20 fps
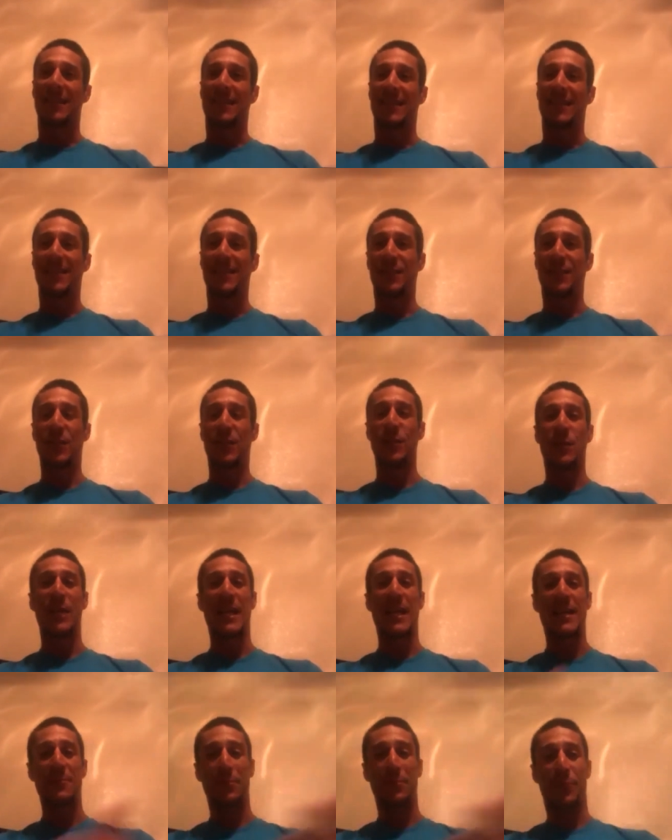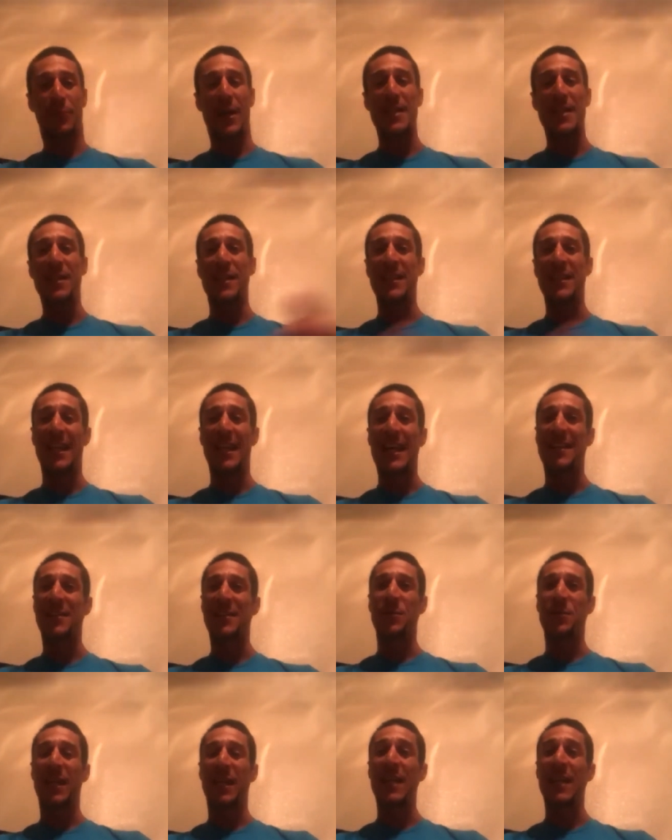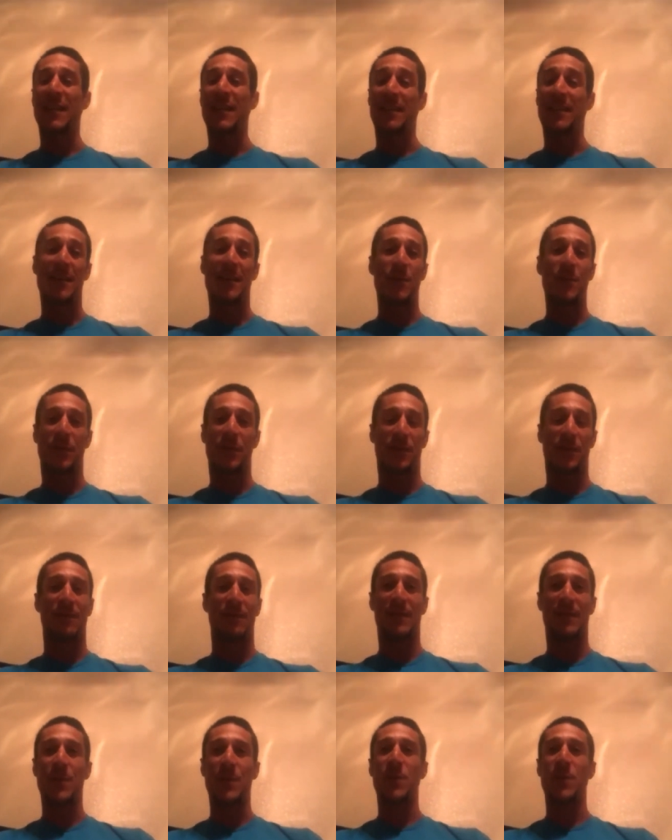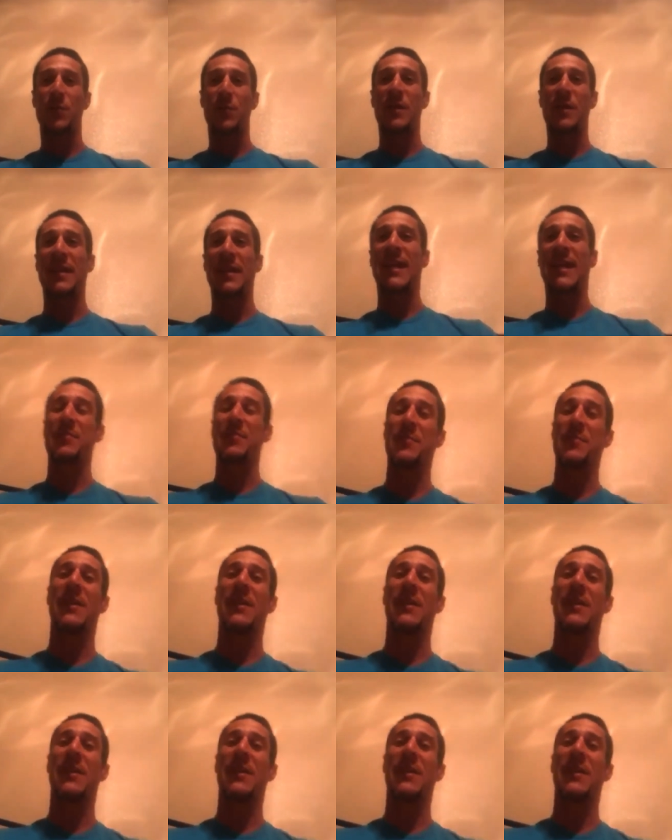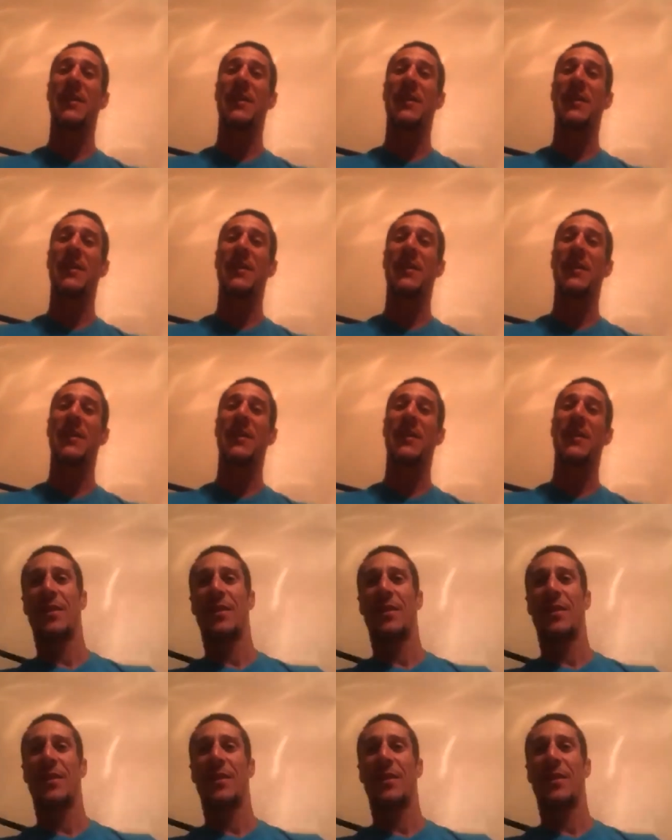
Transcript: So when I finally got it together, I was very happy about it.